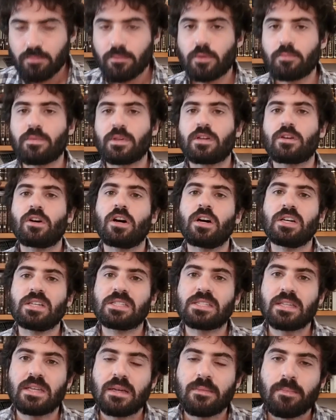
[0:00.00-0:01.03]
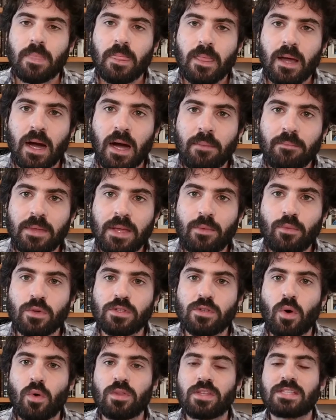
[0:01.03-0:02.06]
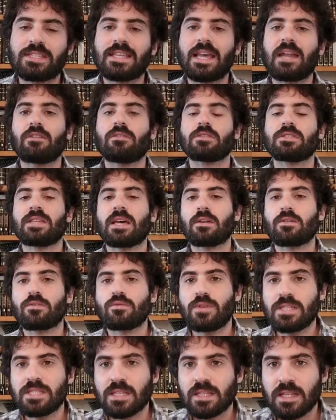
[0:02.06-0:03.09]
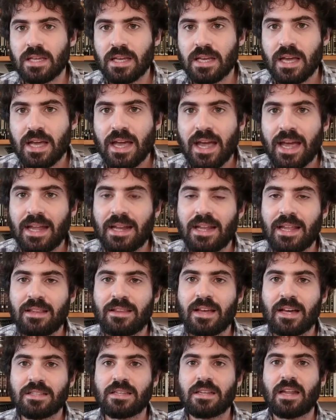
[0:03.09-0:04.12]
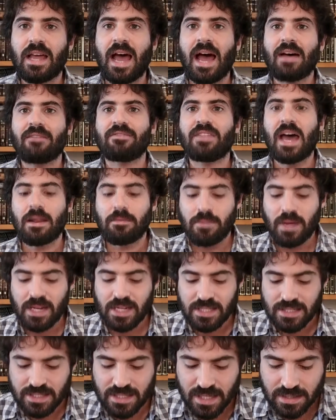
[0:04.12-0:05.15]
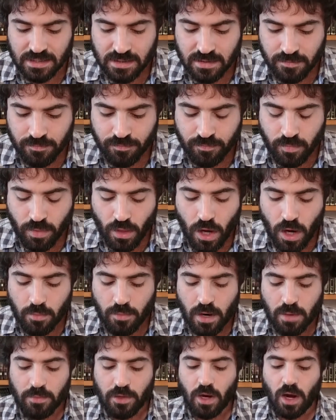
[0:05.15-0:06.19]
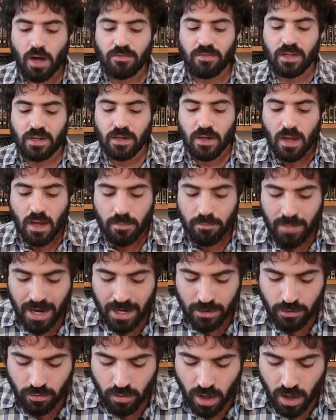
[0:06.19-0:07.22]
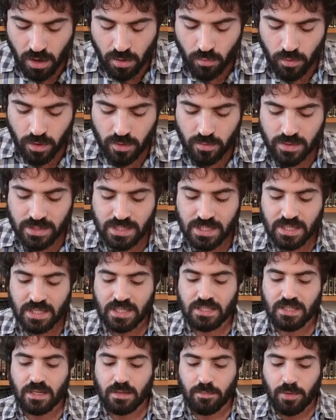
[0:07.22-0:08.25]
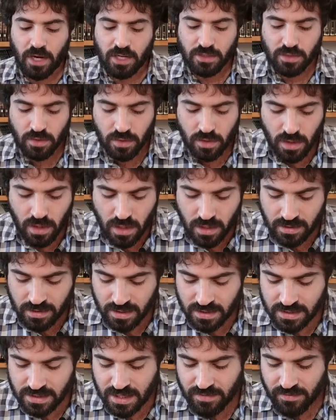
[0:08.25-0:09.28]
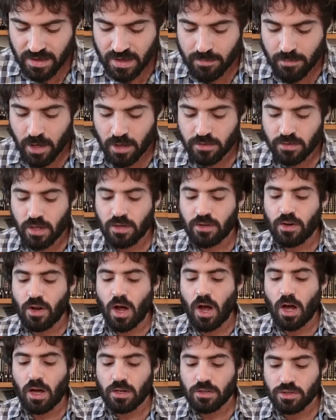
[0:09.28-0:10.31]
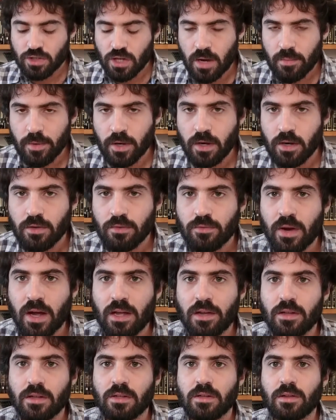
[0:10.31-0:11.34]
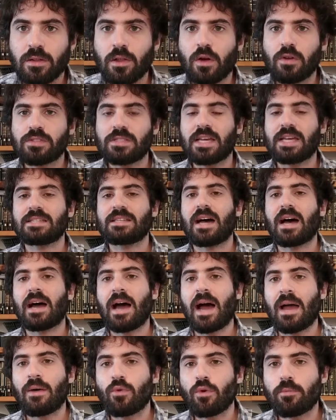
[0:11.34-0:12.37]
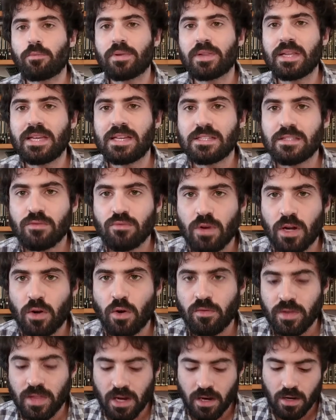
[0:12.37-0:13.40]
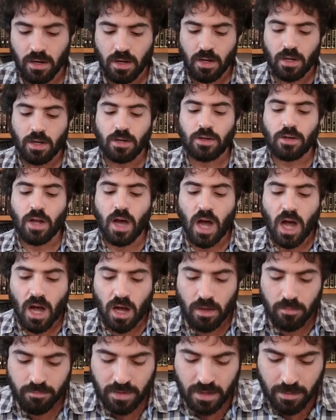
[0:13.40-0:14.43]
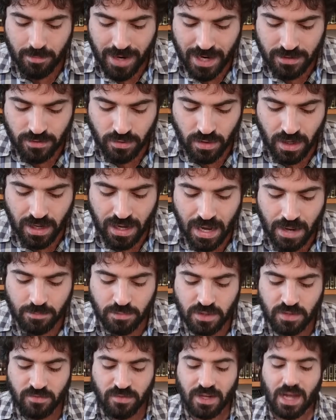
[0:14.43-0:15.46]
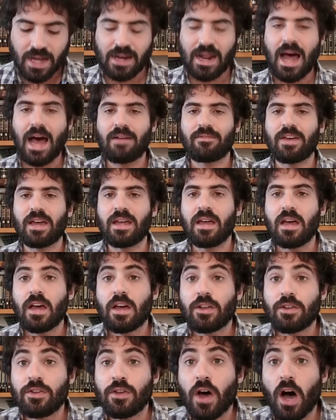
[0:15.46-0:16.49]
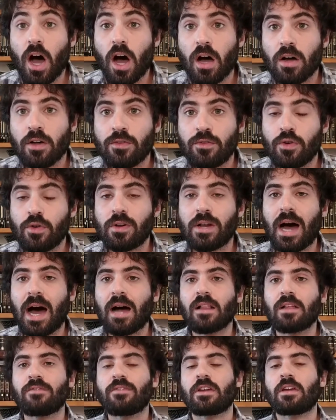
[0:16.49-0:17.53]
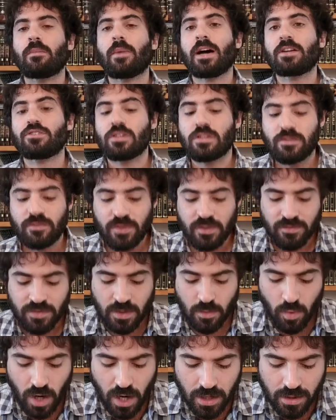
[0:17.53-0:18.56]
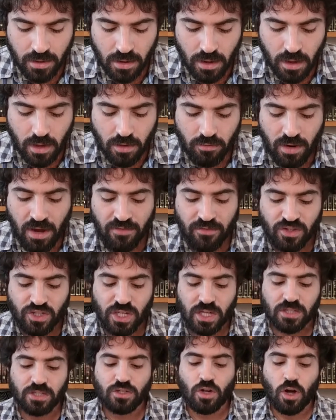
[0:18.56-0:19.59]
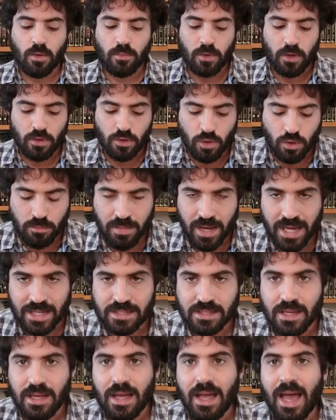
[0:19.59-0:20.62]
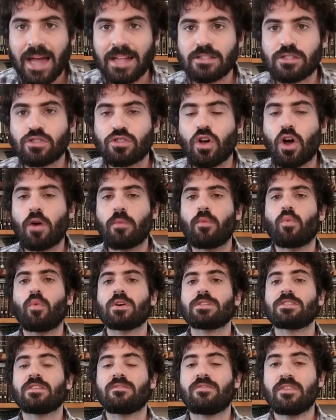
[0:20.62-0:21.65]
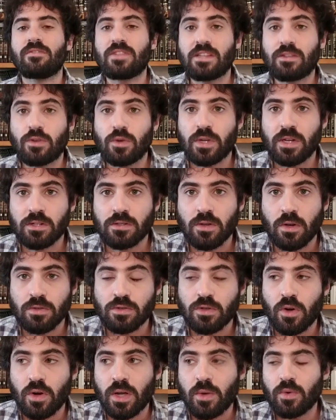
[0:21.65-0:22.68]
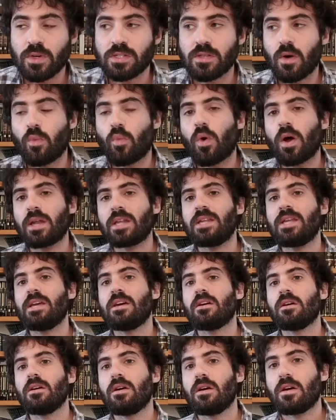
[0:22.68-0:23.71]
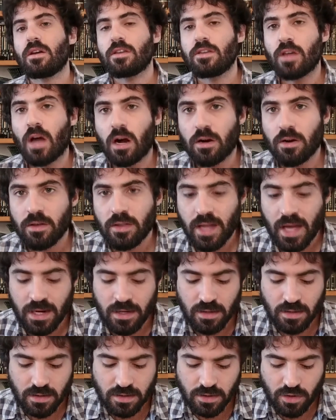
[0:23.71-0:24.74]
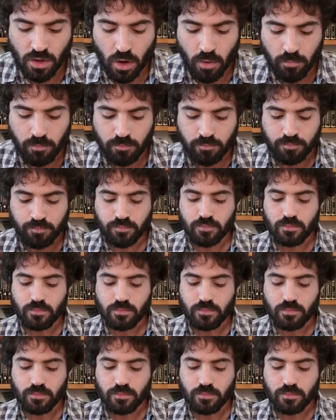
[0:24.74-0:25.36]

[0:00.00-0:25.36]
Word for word: But because um, it was only settled settled recently, it doesn't have that many sins. Amr Rabbi Avin, Maikra, where do we see this in a pasuk? Tichsiv imalta na shama, right? Lot says, I will please run over there. Na, bigamatria, chamshin v'charhave. Na, nun aleph in gematria is 51, right? Vishal Sdom, nun beis. And Sdom was 52 years old. So it was one year younger than Sdom.